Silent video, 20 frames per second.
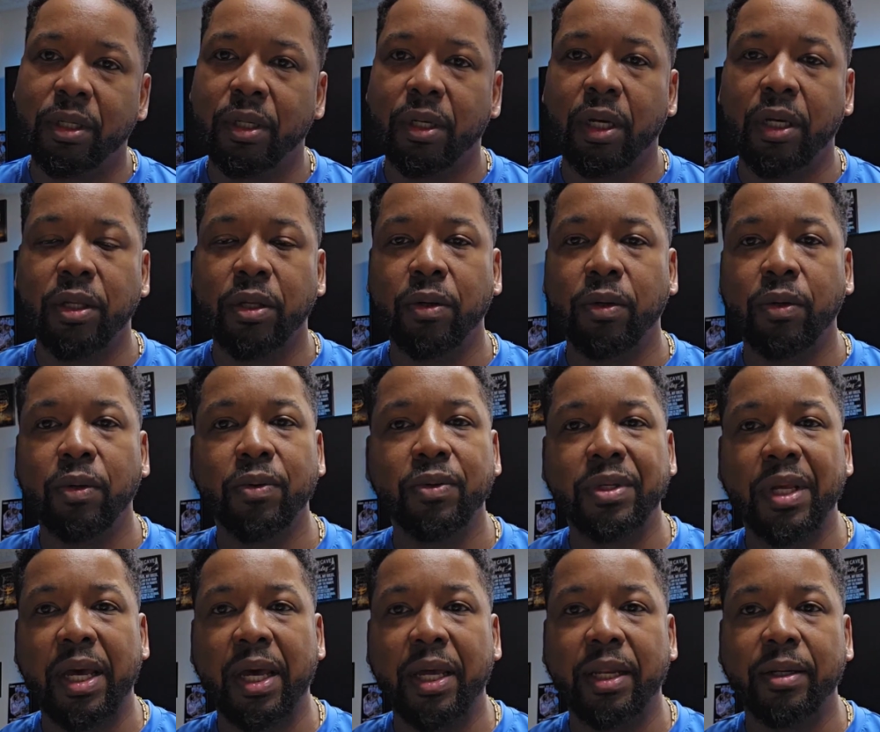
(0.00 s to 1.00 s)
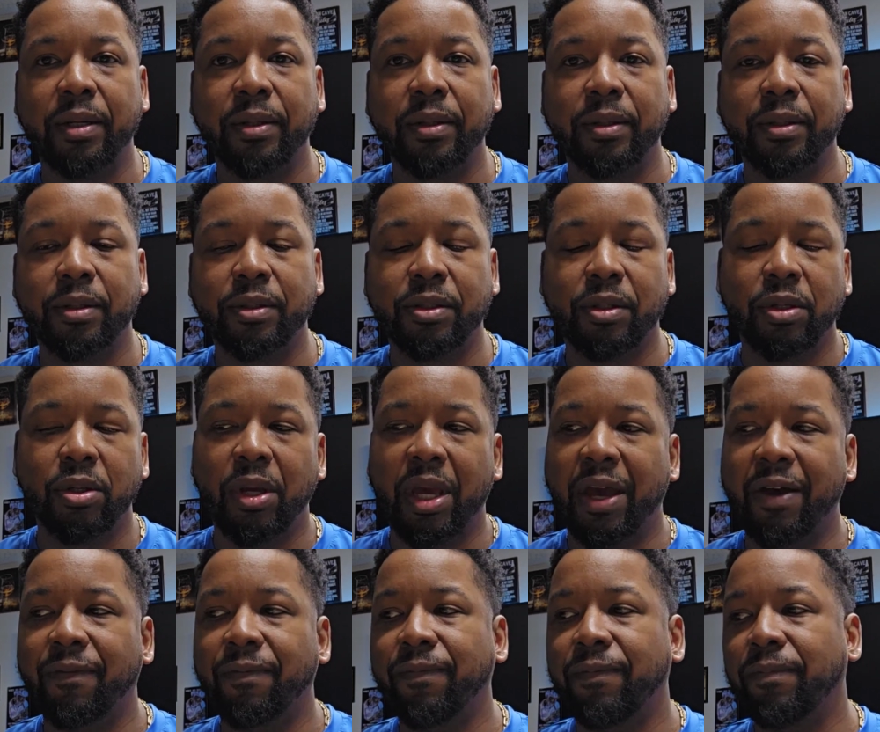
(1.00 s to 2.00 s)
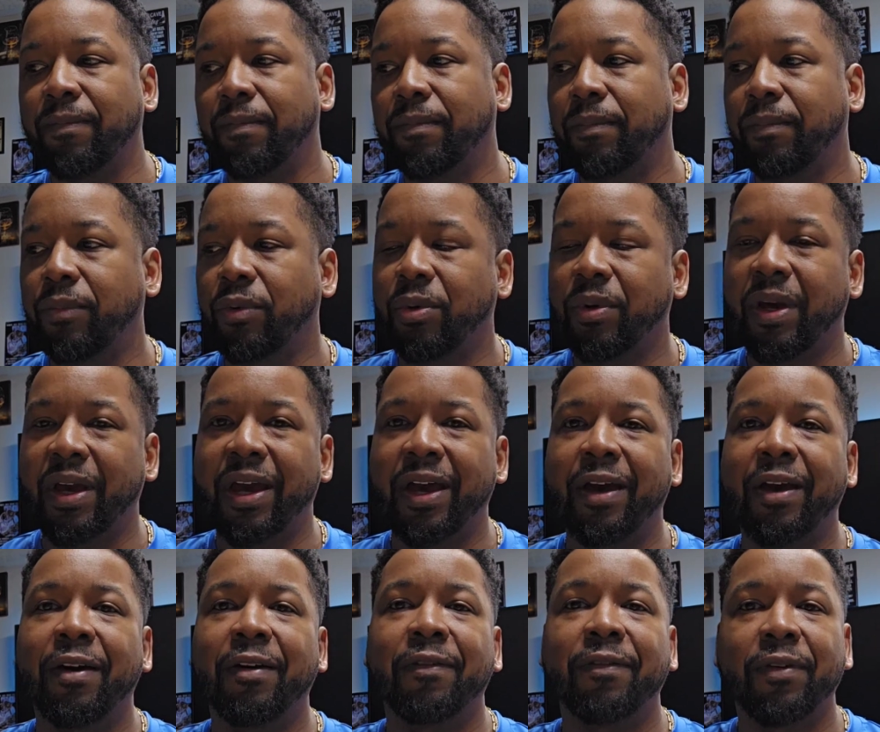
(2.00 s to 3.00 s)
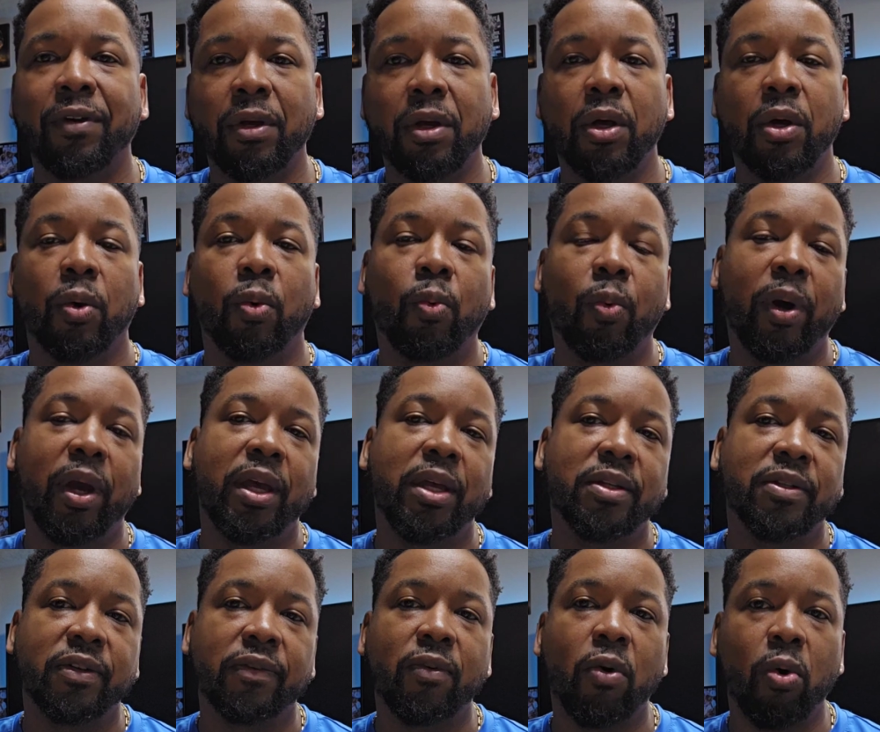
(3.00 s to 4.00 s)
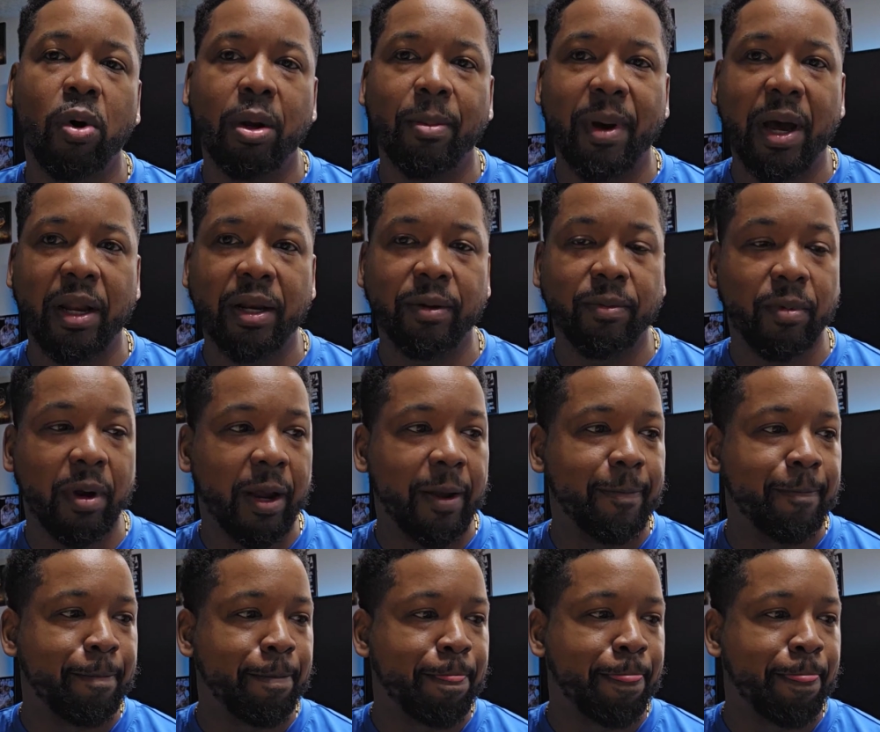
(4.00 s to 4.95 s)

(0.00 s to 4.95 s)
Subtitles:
and you use that. So you have ways of going about it, right?